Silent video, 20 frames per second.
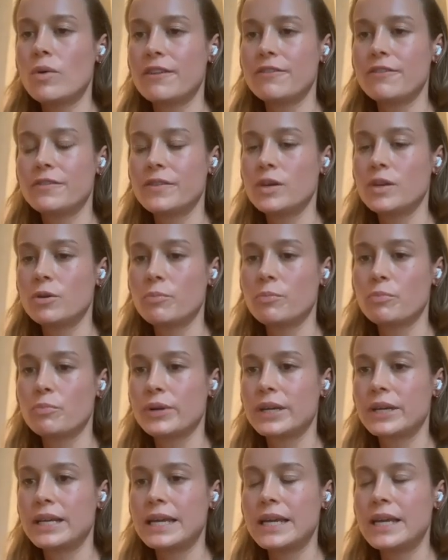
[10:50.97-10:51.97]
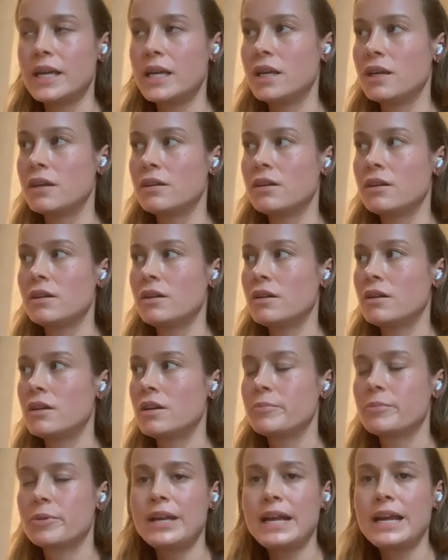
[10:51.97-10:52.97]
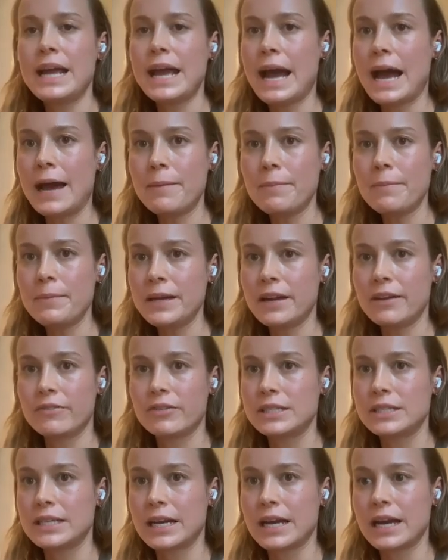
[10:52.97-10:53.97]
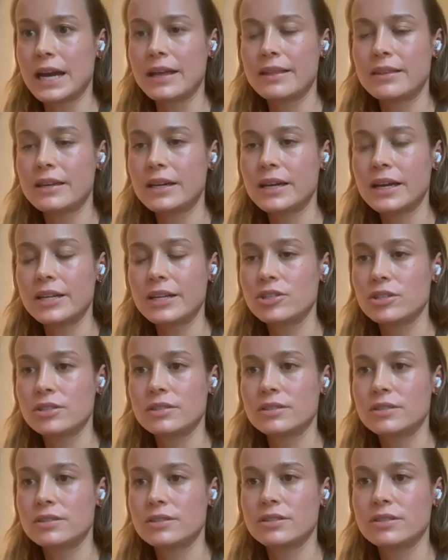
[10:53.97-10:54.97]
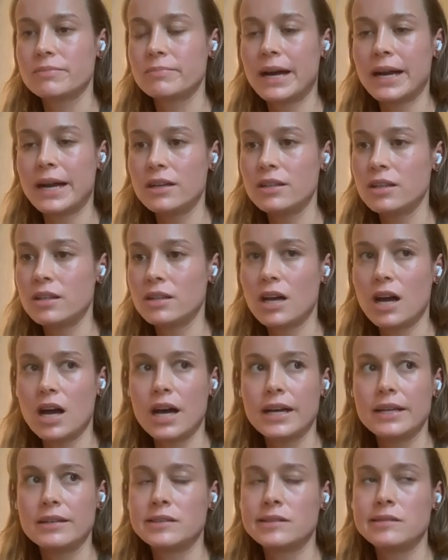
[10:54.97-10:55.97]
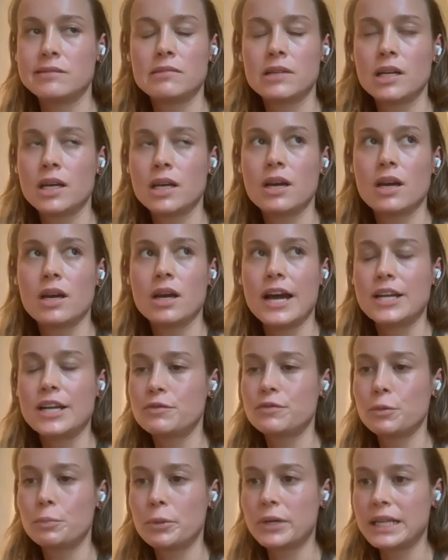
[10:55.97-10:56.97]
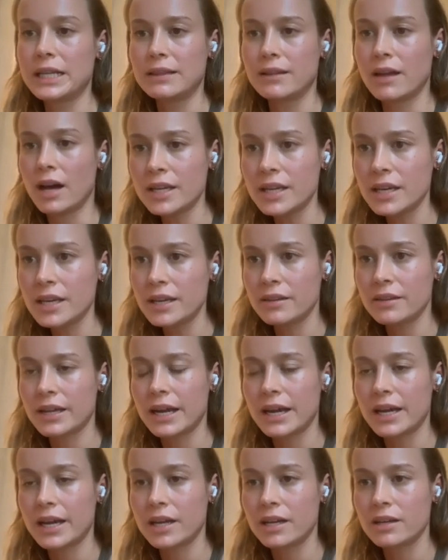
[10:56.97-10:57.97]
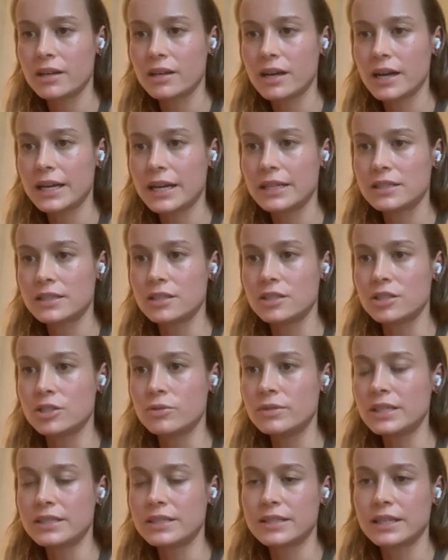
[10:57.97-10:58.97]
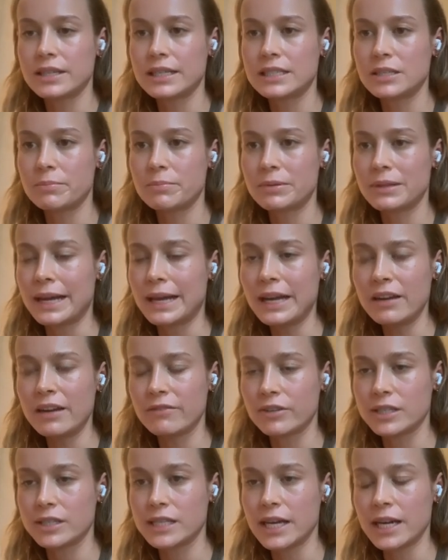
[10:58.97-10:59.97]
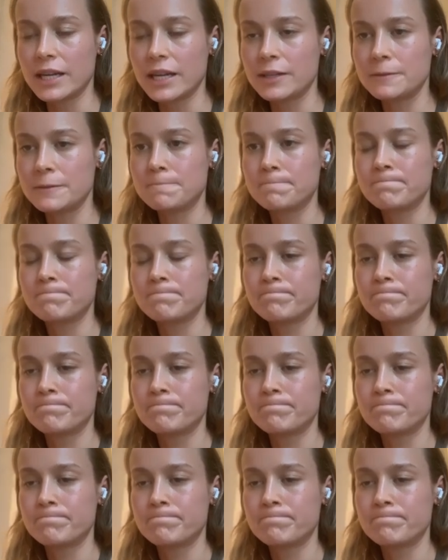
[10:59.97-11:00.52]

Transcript: I feel pretty happy every day. I think I just smile a lot and I just feel pretty lucky that I get to do this and get to play every day.